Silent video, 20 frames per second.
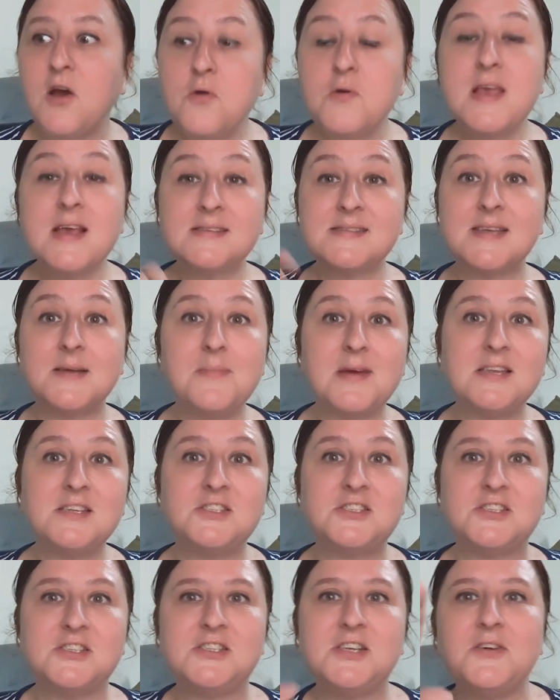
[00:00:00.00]
oh yes, I
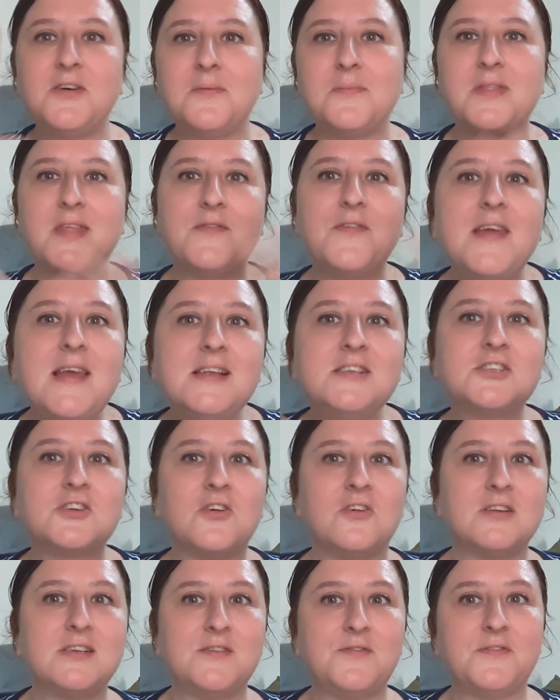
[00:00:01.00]
managed to do it, but they've each
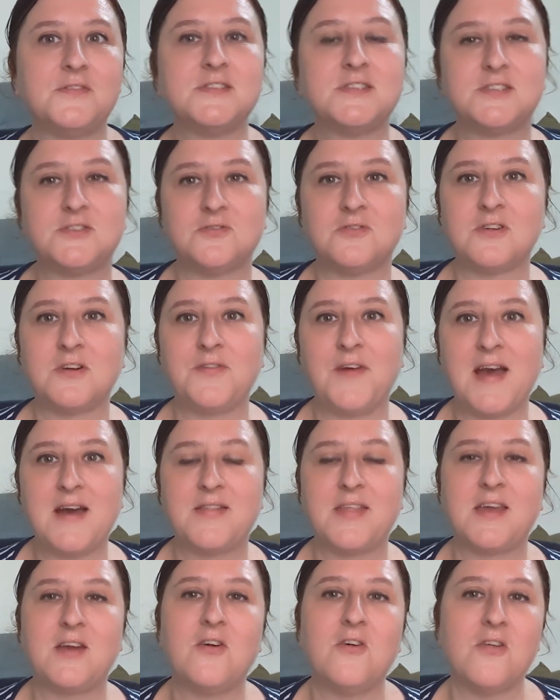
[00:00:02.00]
got a different story of how
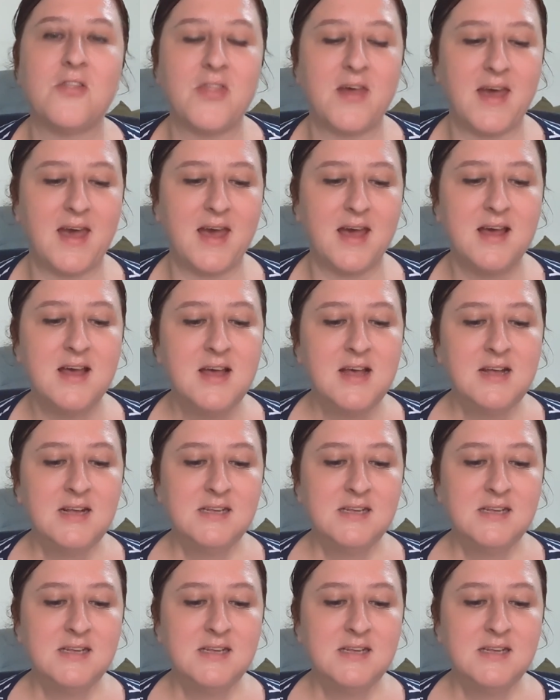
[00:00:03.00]
they got there.